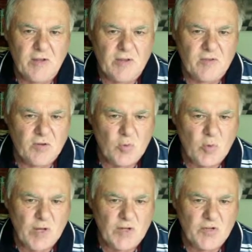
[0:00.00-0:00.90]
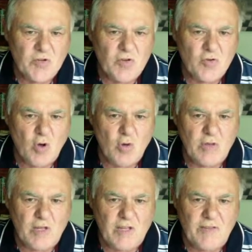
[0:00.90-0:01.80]
to just control
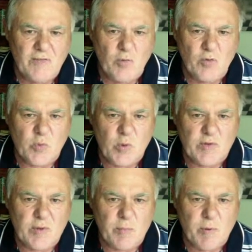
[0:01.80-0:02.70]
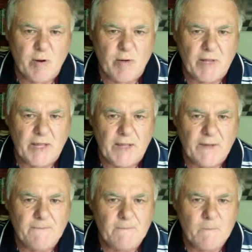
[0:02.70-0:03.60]
the e4 square temporarily
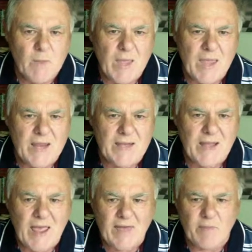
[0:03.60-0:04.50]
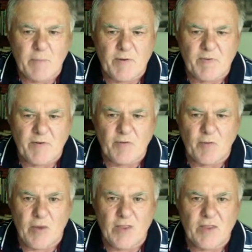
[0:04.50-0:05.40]
and have a bit of a
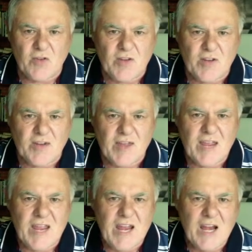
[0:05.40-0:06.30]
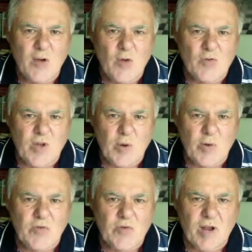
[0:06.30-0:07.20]
fight in the centre. And also
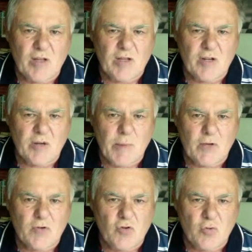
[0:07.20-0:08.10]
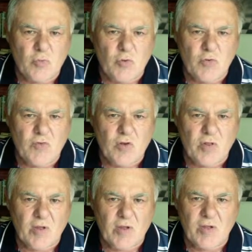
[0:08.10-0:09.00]
he's only got to make two moves, either
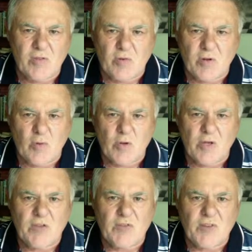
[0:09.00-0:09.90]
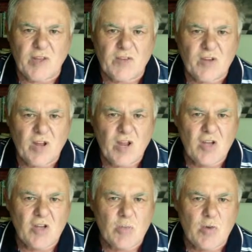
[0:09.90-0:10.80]
e3 or e6, to
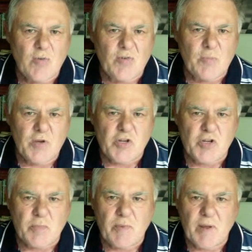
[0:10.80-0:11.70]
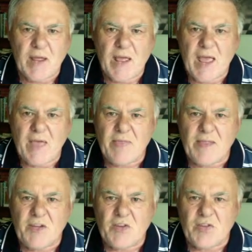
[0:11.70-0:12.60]
move his bishop and then
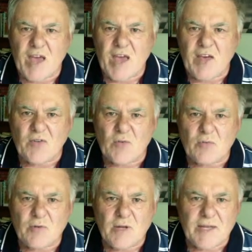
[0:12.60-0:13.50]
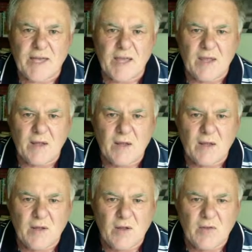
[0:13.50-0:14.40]
just castle. Okay,
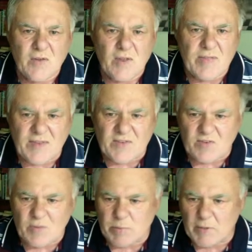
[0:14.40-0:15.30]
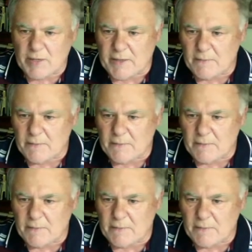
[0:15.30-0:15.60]
so that's the plan.